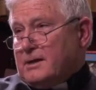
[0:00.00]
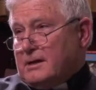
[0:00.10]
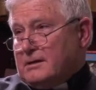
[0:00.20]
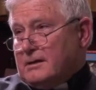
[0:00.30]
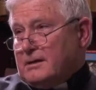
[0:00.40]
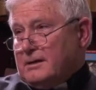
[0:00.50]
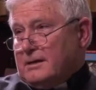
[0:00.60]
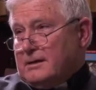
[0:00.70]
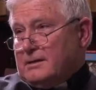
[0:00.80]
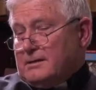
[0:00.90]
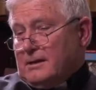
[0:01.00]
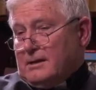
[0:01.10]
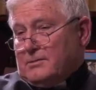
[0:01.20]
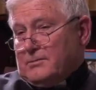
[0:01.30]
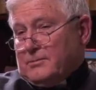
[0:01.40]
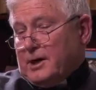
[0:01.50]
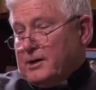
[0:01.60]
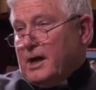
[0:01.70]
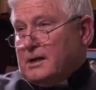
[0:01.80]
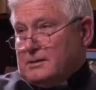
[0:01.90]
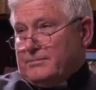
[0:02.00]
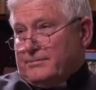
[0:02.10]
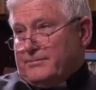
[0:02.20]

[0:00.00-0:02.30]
to that we are God.